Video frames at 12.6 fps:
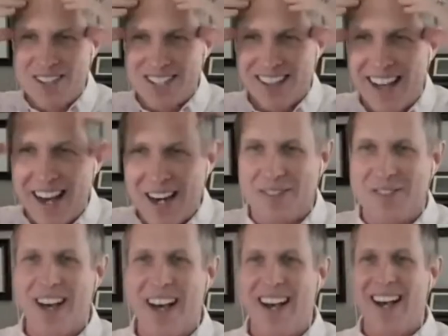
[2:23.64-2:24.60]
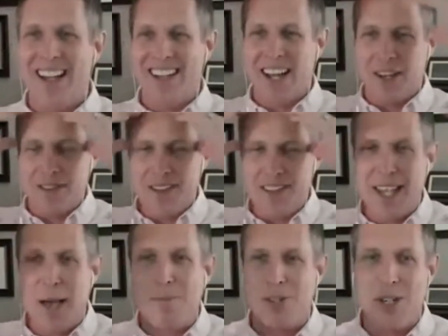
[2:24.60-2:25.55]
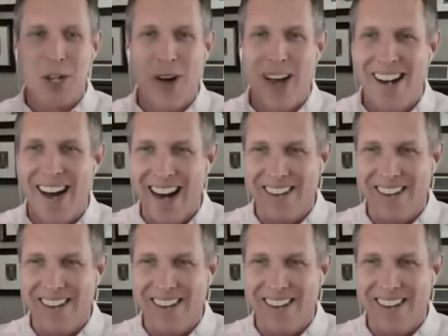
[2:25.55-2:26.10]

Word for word: a lot of uh, a lot of inception going on